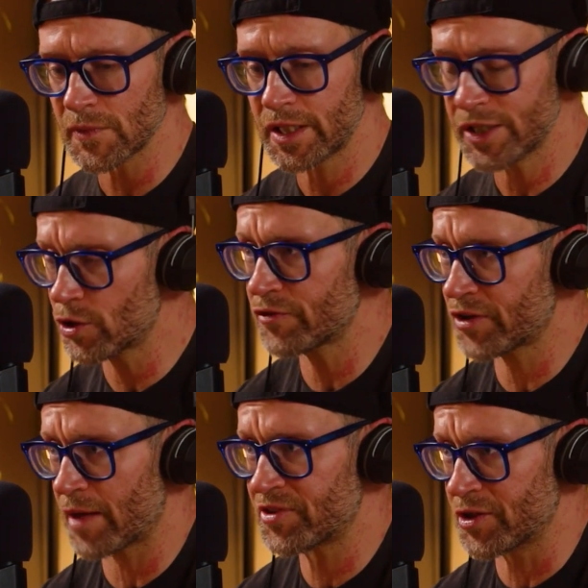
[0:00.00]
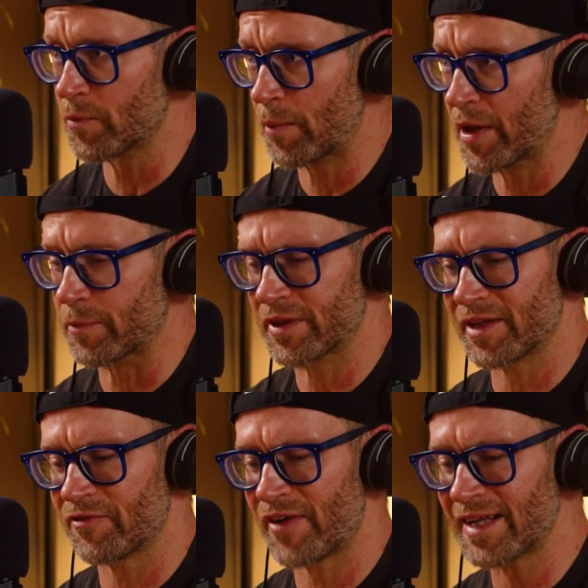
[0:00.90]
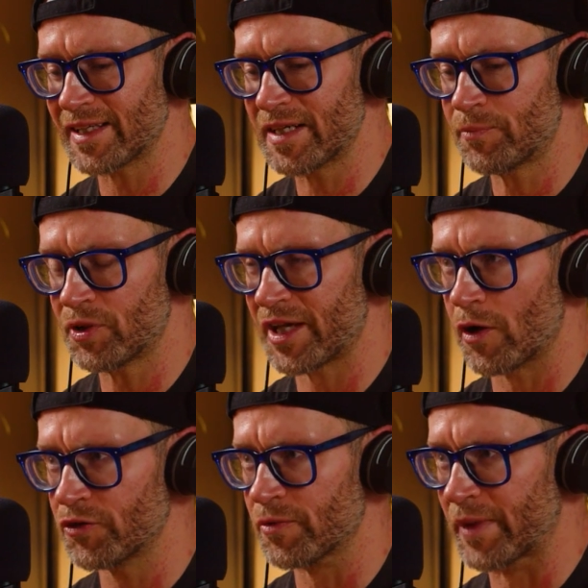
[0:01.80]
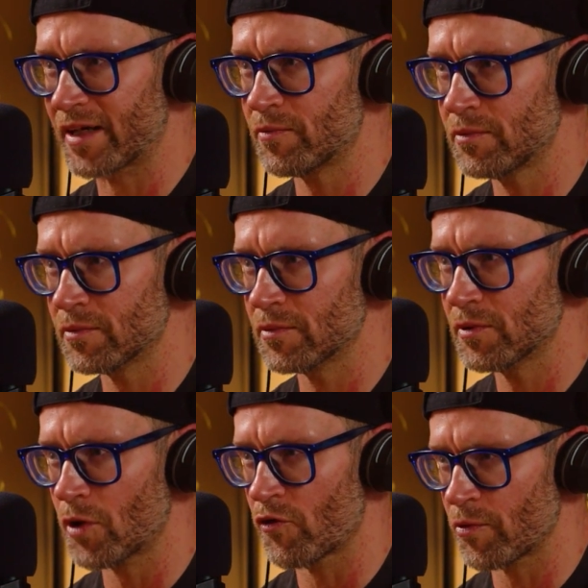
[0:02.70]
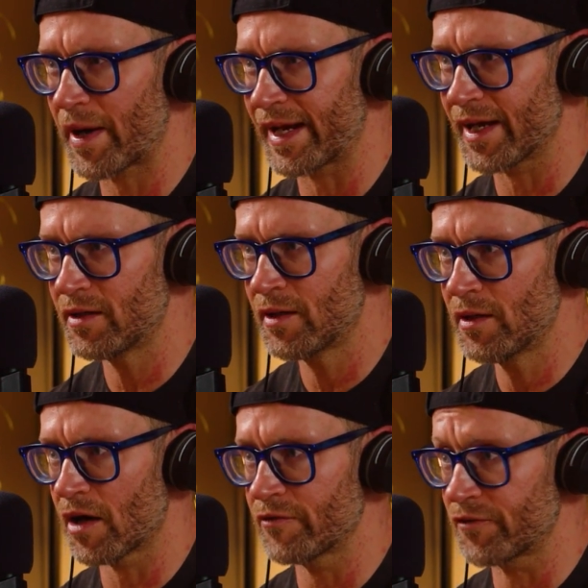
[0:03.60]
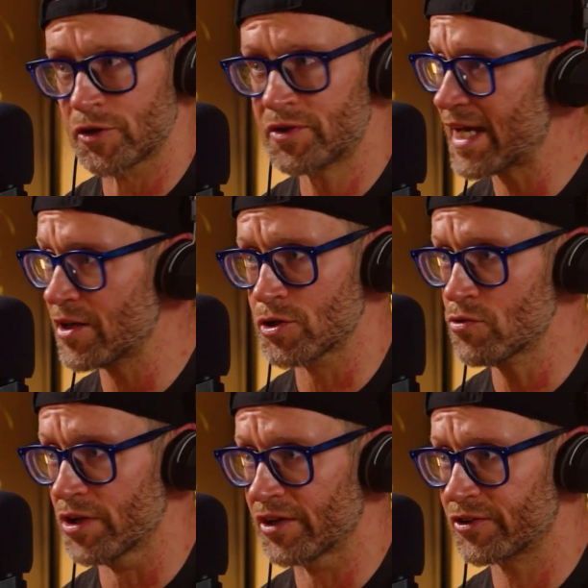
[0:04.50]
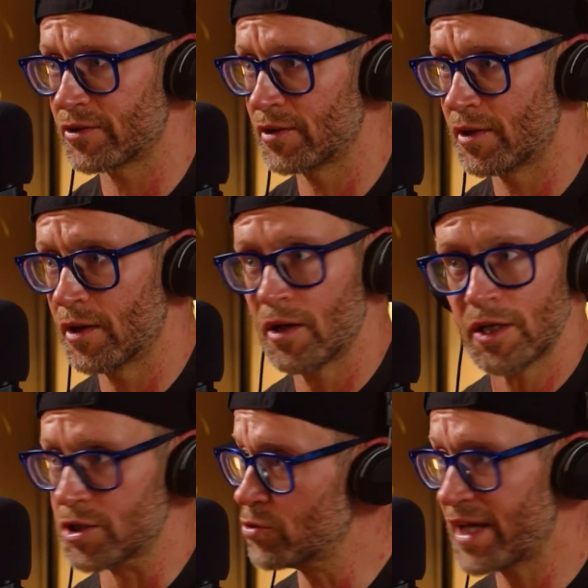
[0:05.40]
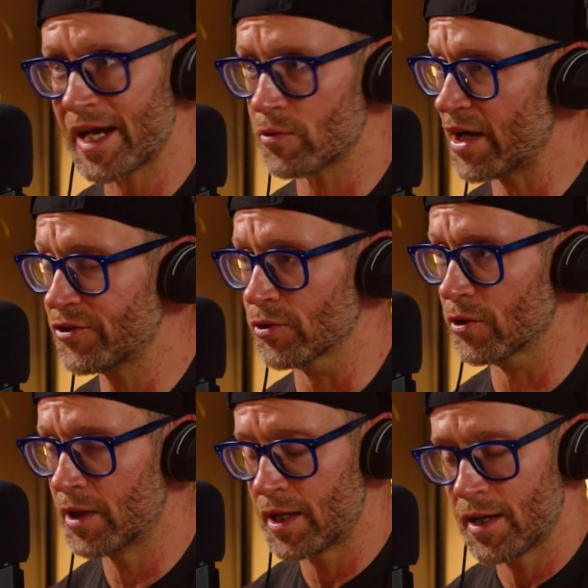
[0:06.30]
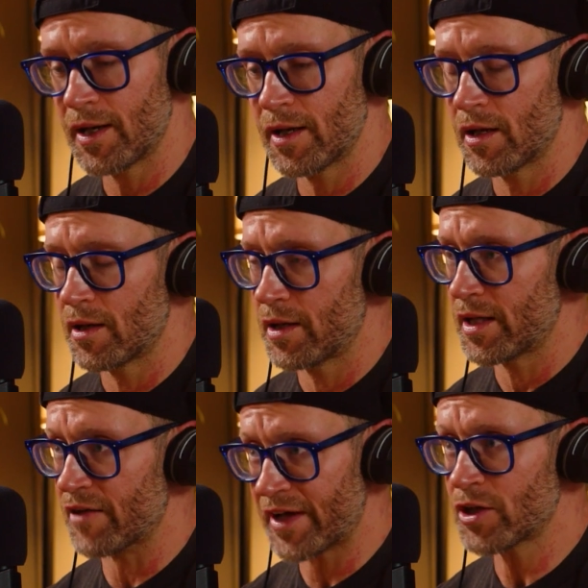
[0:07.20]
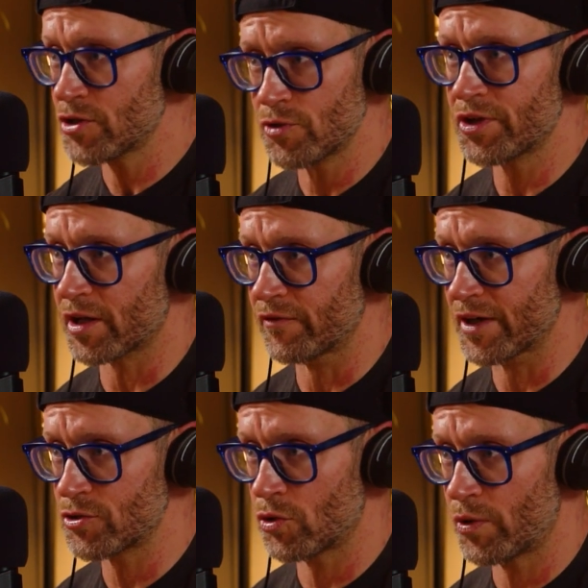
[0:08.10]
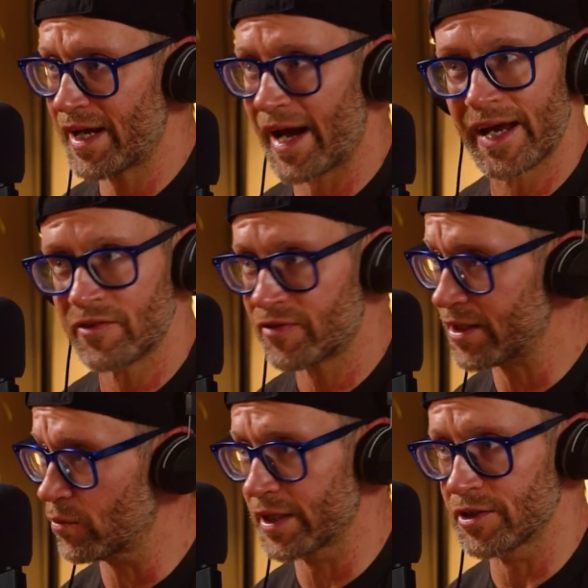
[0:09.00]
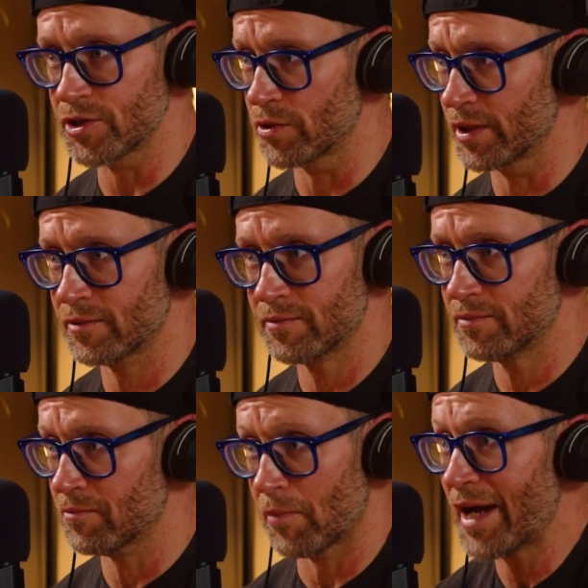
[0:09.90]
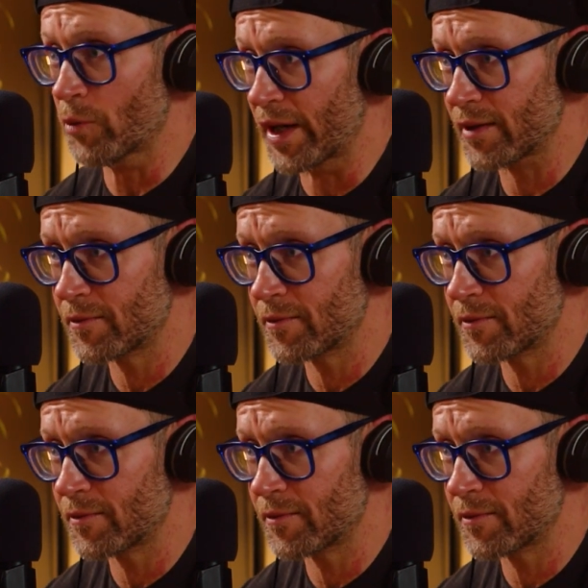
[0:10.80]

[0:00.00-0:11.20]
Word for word: He could have kept stealing my money, but the fact that he put that ultimatum over my head of if you can't do this, you can't wrestle. If I couldn't do it the conventional way, I had to find a way to do it my way.